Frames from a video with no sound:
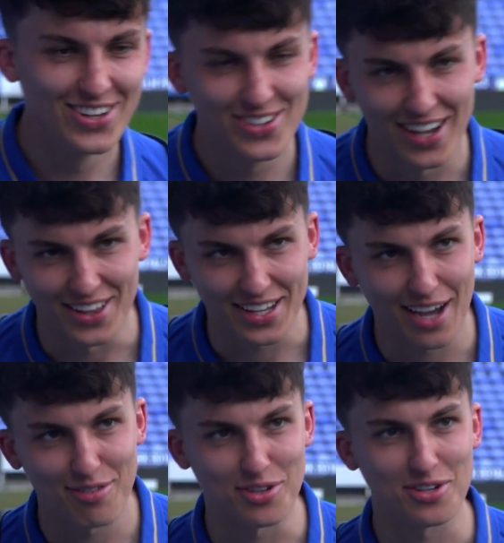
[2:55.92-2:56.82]
Yeah, the
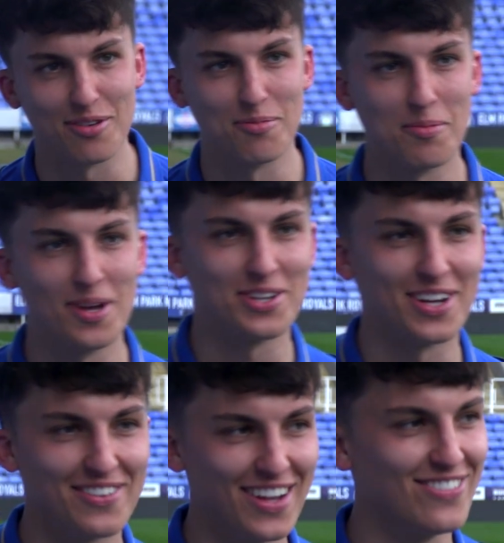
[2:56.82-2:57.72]
gaffer just gave me a bit of jip there.